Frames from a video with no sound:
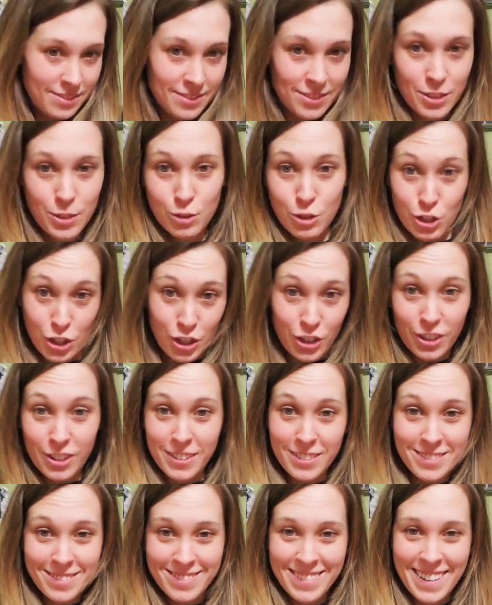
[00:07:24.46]
So
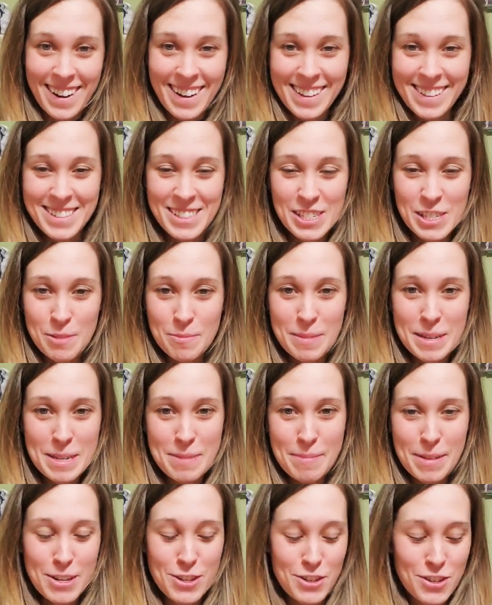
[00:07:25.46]
journal, right? This is me in
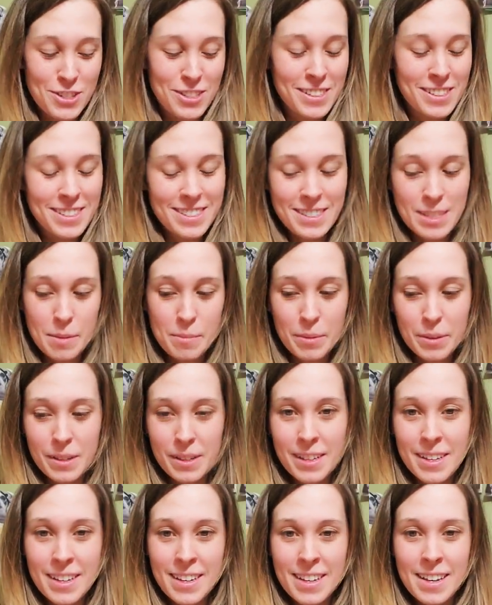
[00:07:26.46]
my journal symbol.
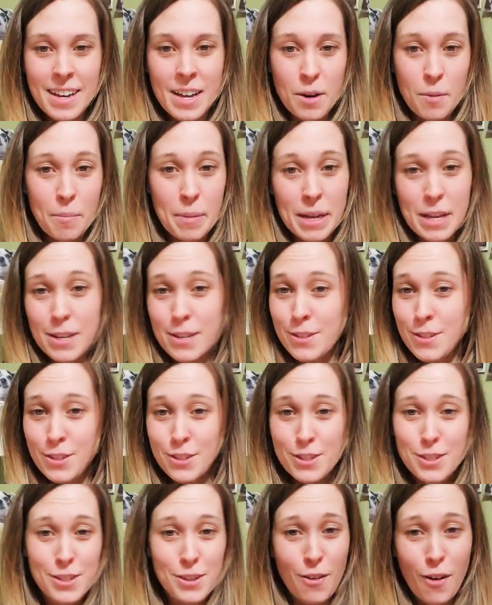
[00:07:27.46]
Pinkies are
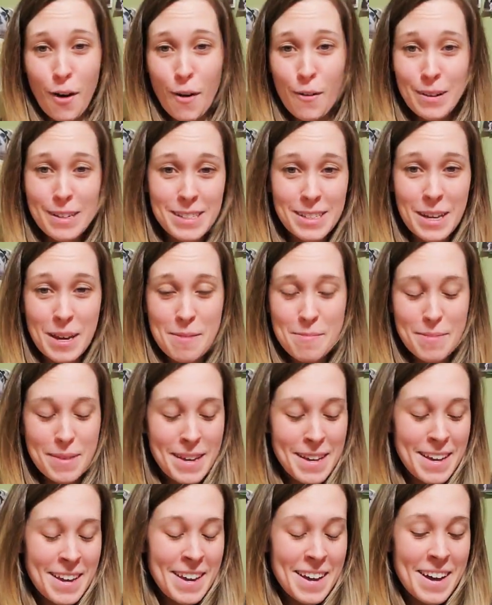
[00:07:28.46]
still always up.
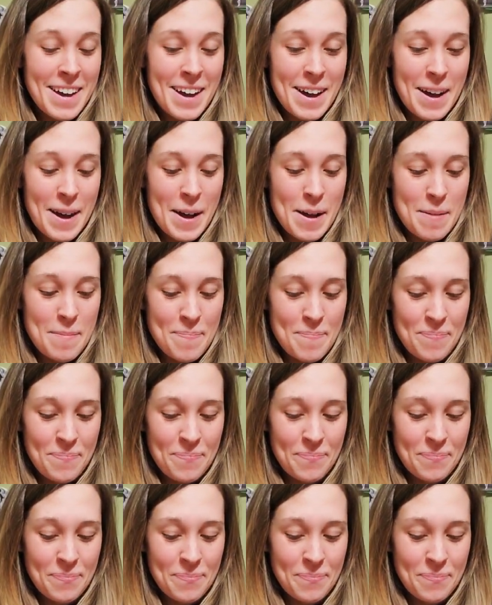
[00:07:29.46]
And